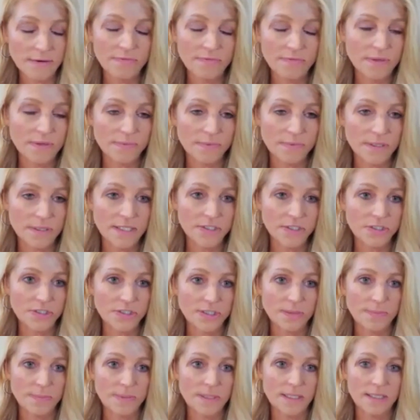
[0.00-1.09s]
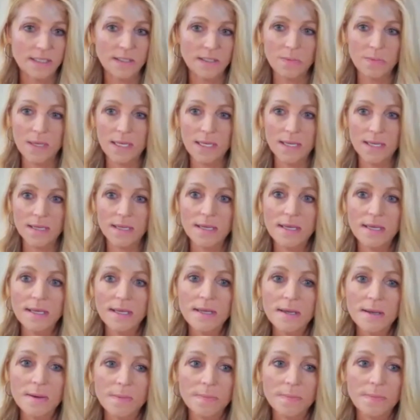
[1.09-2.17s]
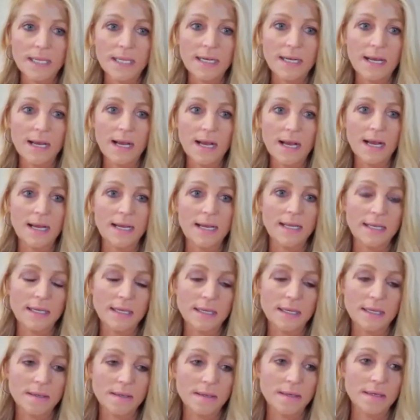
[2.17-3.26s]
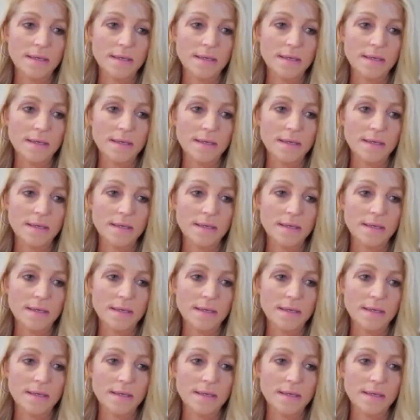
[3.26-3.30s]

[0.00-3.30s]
a fun relationship in any way. But I